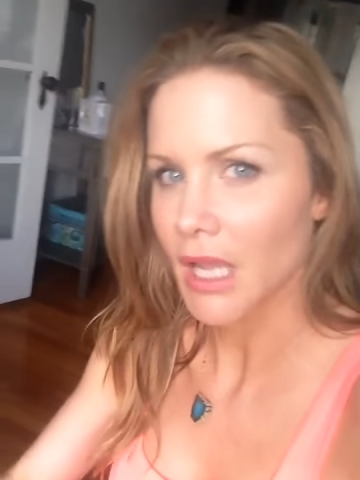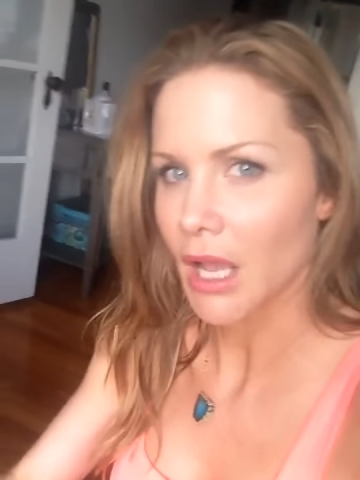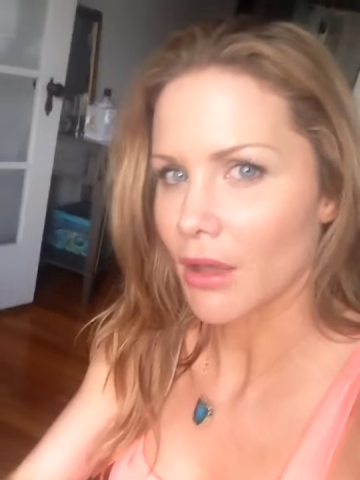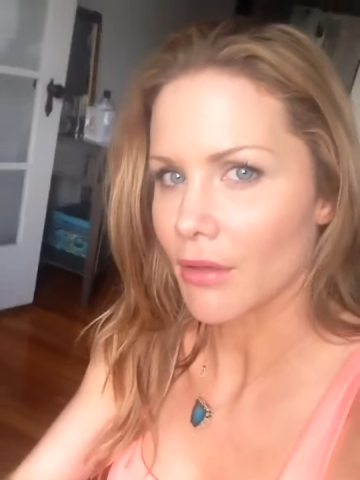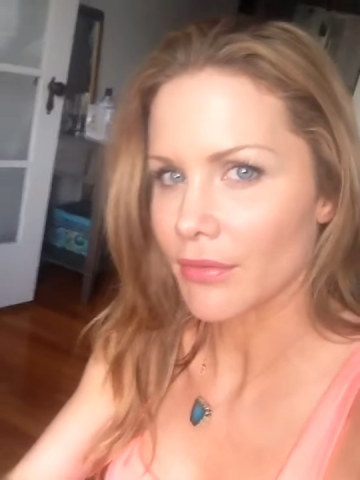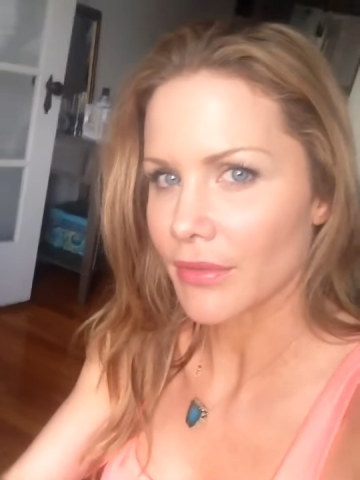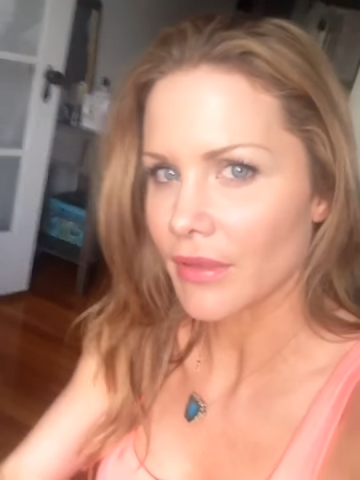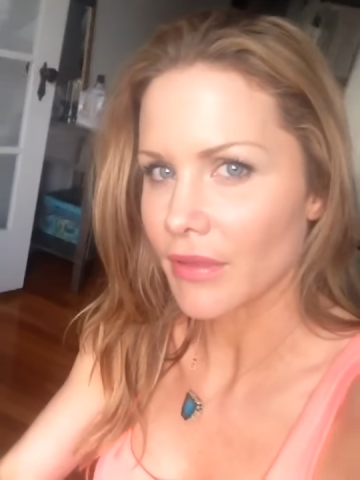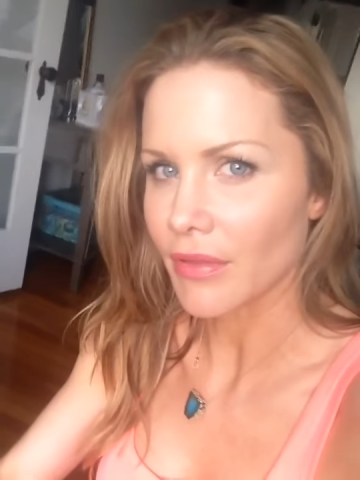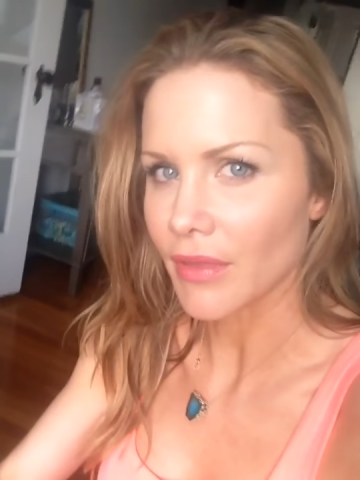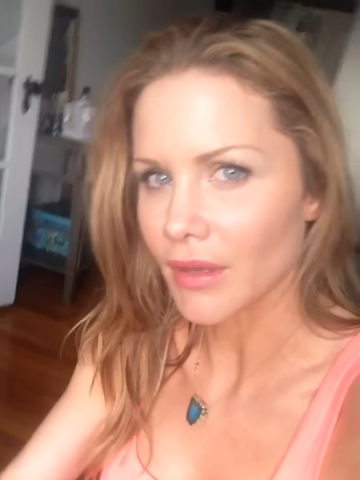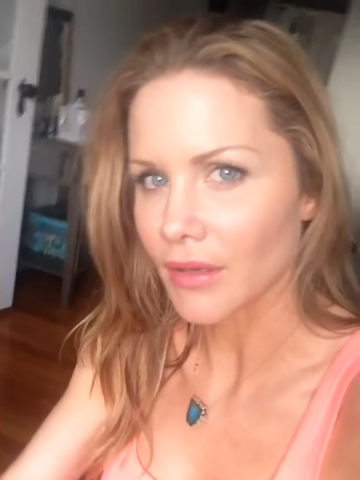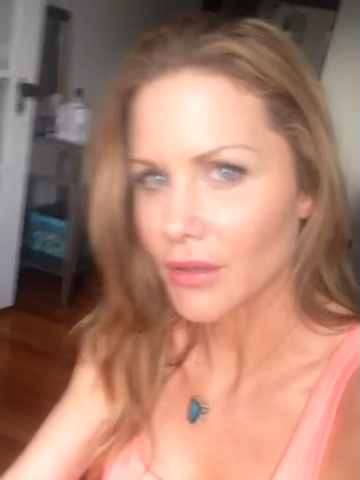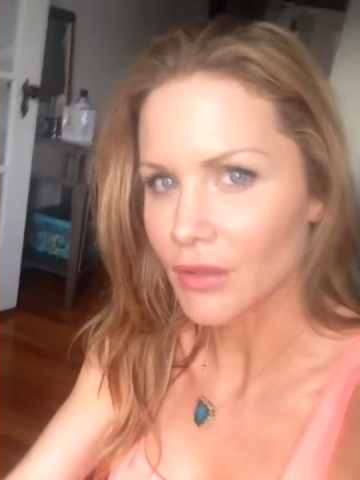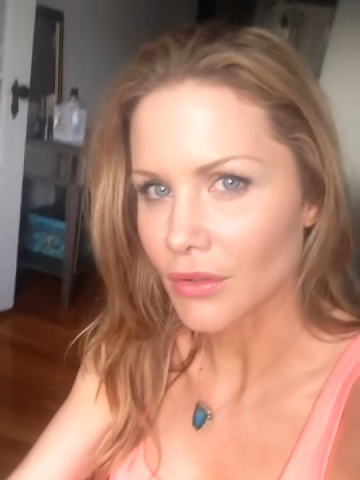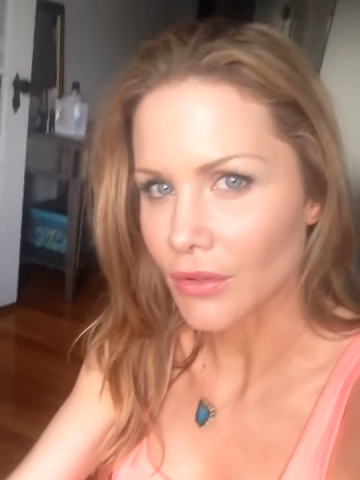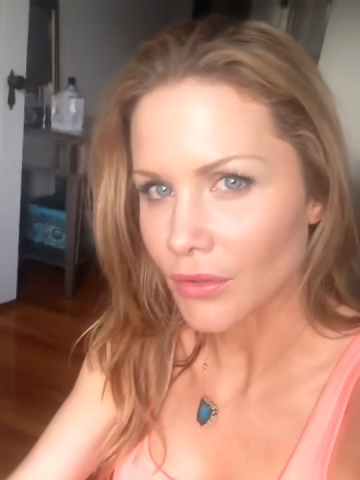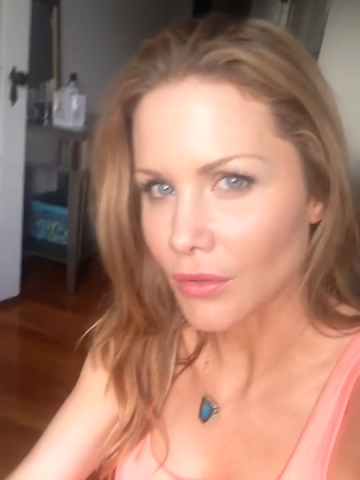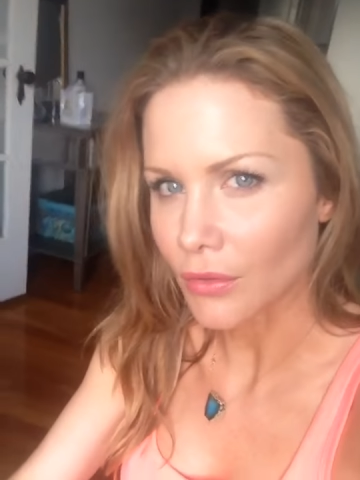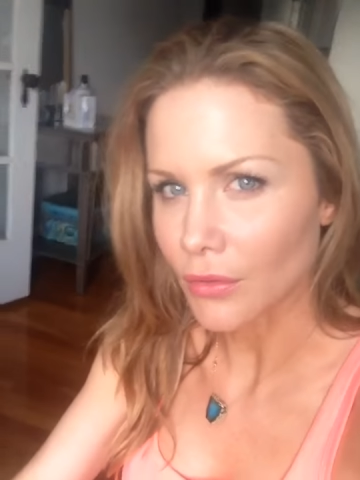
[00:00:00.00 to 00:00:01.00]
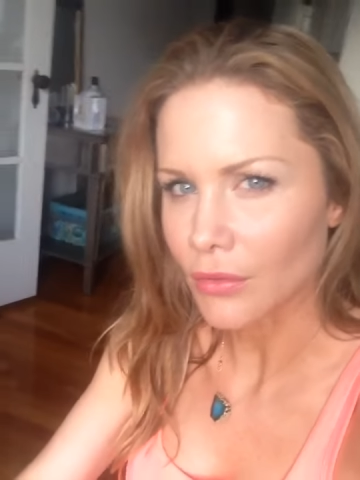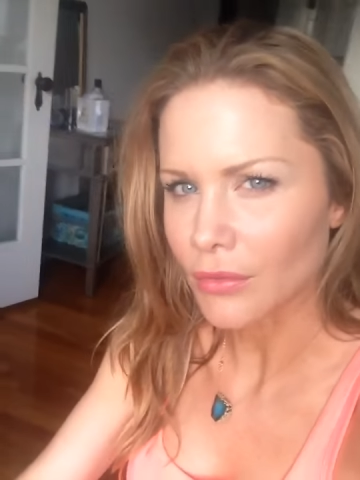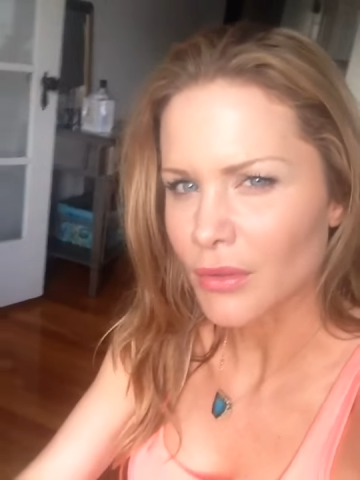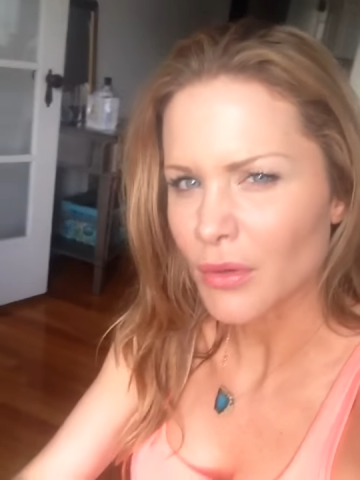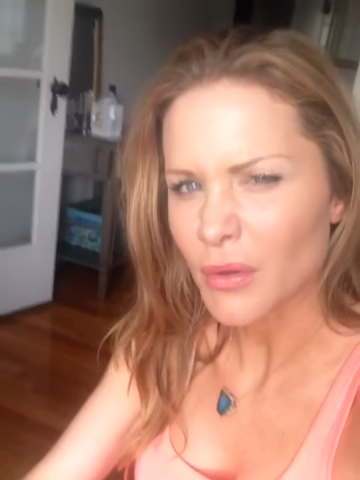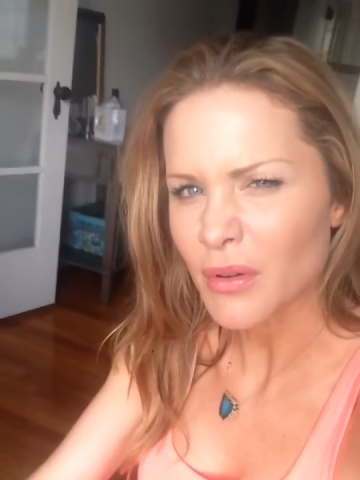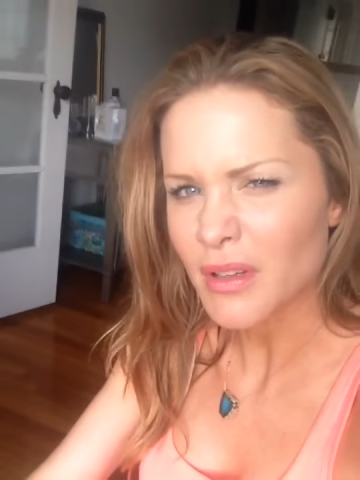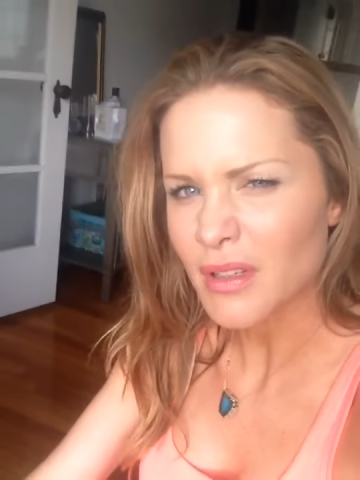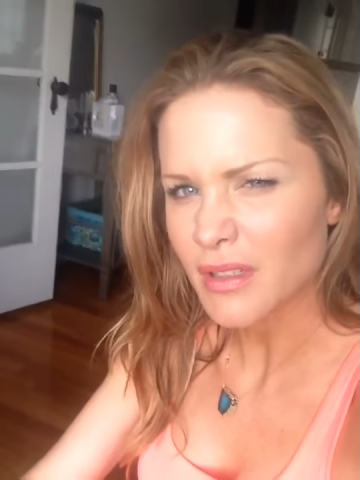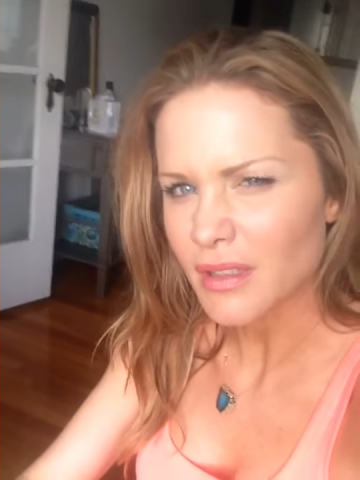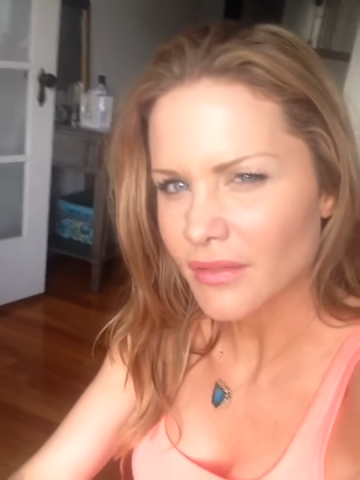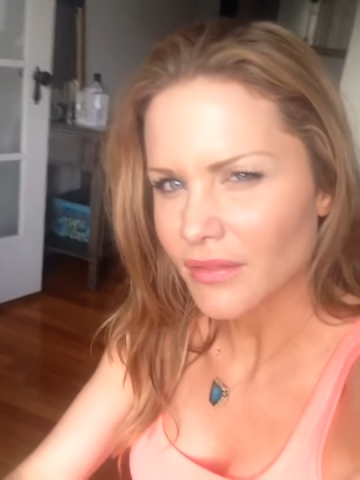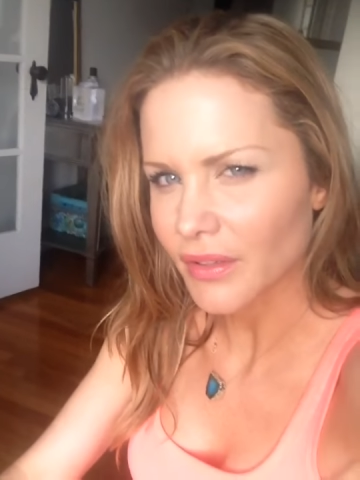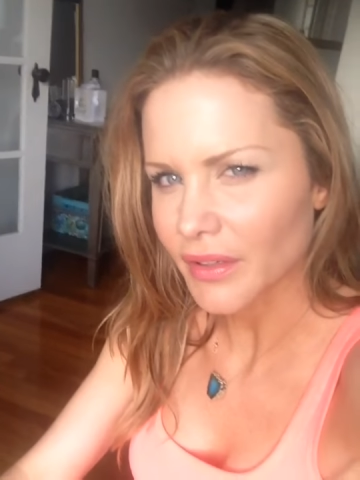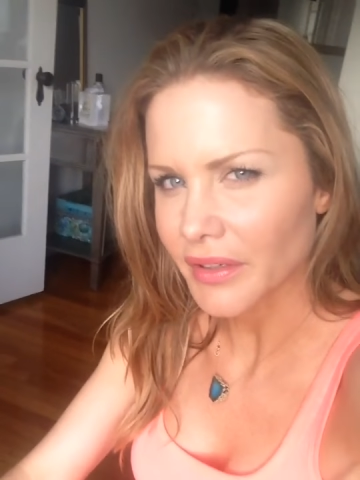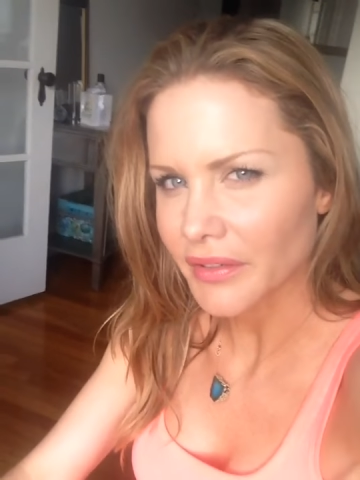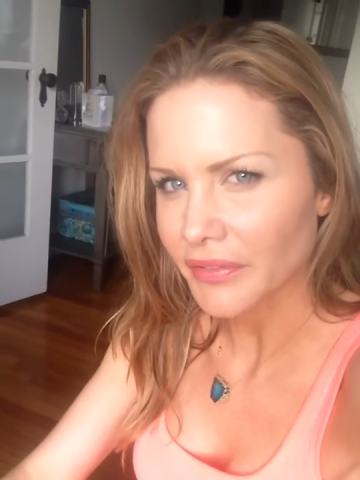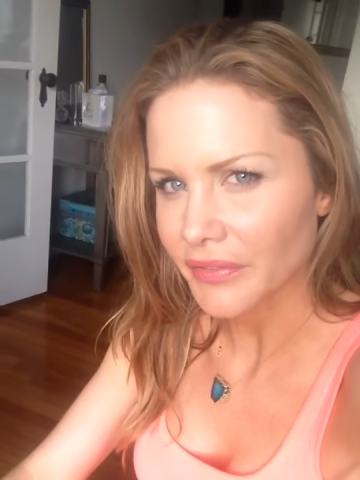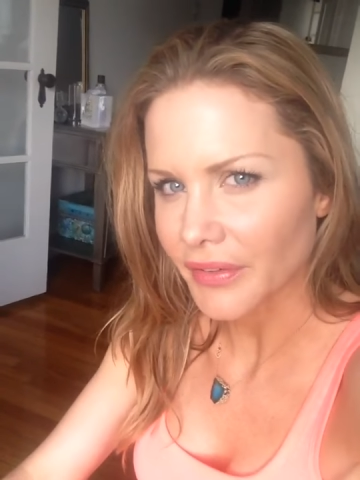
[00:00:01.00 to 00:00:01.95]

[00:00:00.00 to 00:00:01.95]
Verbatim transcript: healthy thing to do. Nor is it very